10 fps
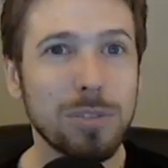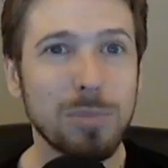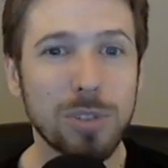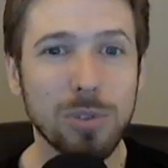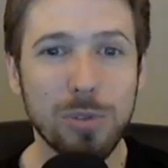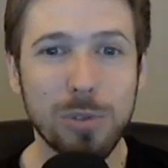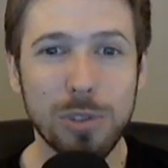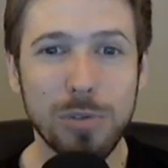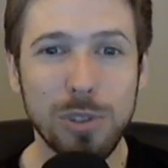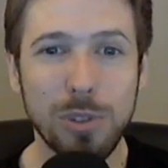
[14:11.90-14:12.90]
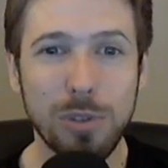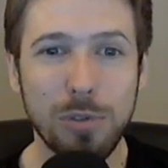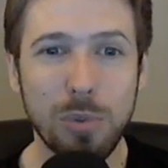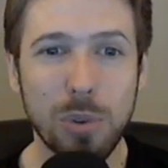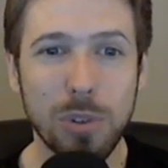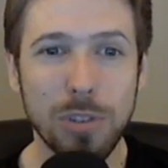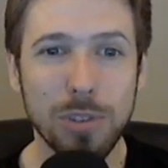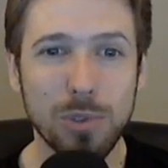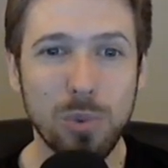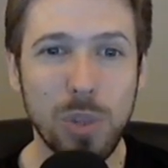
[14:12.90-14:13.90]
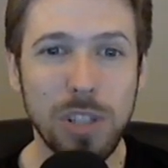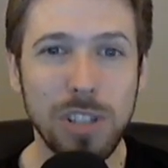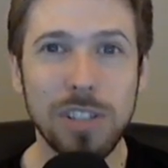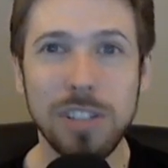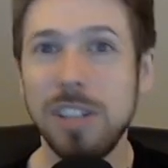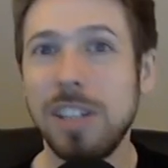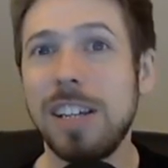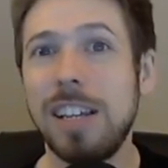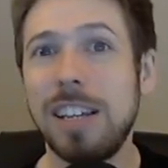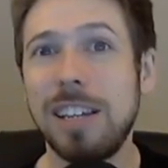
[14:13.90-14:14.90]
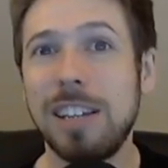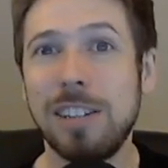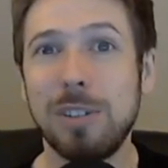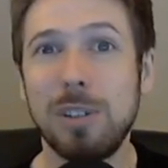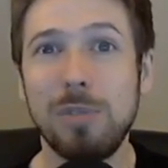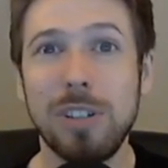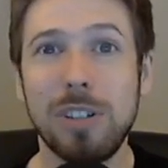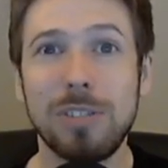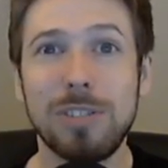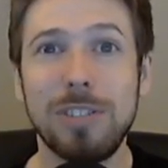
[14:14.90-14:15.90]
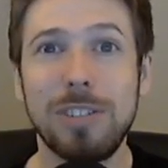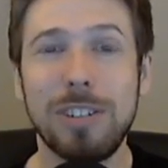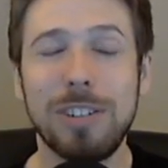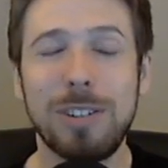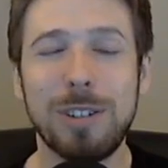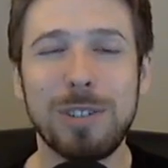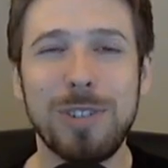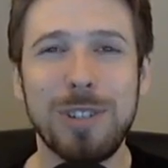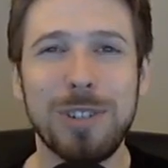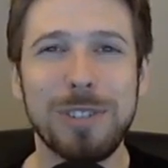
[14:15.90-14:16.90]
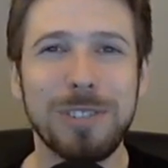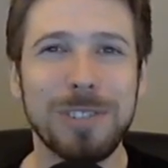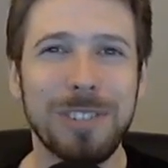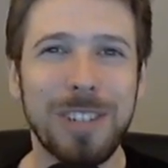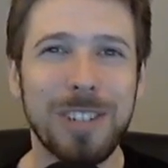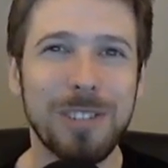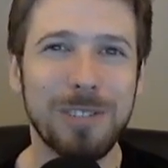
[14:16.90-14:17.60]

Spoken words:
my Soulforge video for this week. And I love you, and I'll see you on the next video. Later.